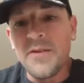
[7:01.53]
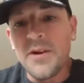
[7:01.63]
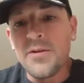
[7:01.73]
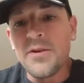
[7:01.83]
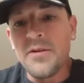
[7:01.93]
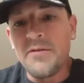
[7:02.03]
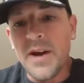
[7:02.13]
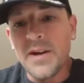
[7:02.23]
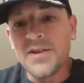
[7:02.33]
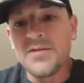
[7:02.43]
to feel the
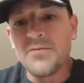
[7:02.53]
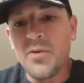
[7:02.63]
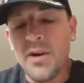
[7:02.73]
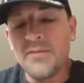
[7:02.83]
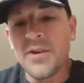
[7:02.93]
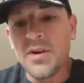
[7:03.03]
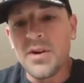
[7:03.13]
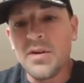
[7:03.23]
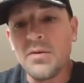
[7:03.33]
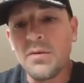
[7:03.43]
effects of what I've done
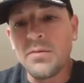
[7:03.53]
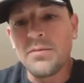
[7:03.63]
to you.